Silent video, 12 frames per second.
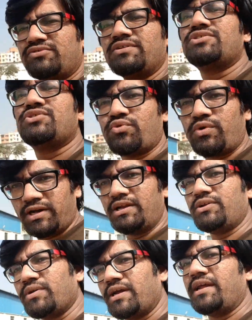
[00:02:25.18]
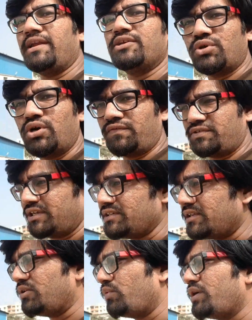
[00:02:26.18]
actually struggled to get any sort of
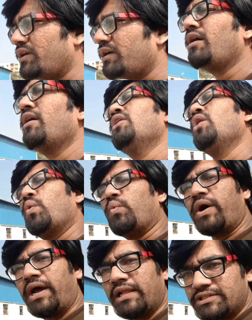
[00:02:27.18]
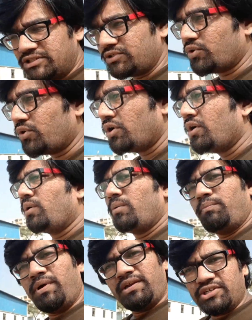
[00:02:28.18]
signal over here, while Geo
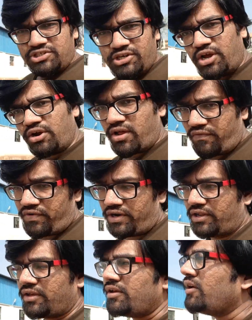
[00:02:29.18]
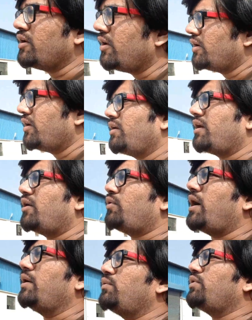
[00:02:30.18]
beat the shit out of it.
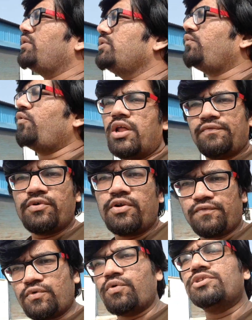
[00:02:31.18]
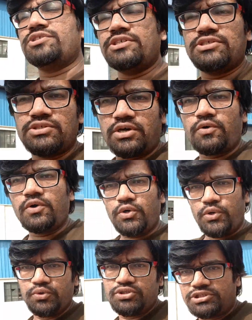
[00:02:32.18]
Now, the Vodafone, of course, is
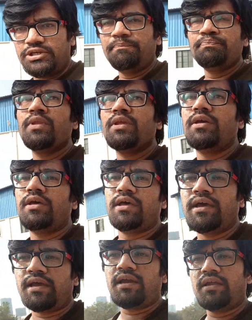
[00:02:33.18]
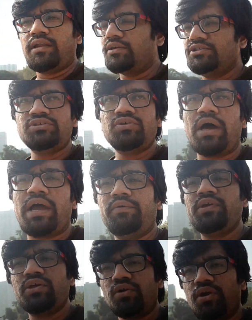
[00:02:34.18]
on 2G, and Geo,
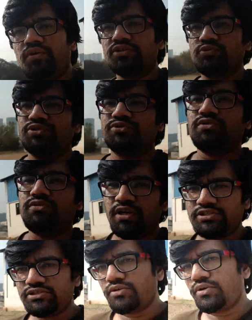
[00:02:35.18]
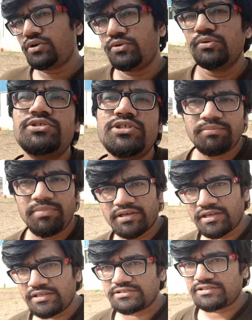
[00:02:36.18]
we cannot switch on 3G or 2G,
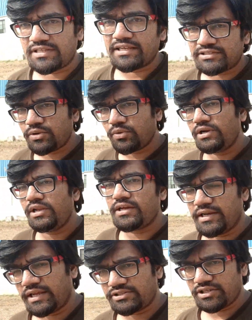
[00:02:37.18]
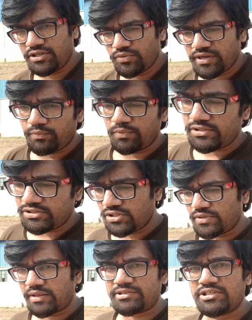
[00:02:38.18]
because that's the only connection you get with
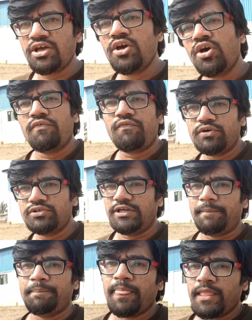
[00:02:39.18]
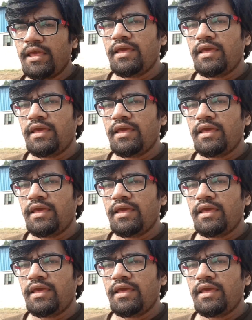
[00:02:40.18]
Geo. That's 4G.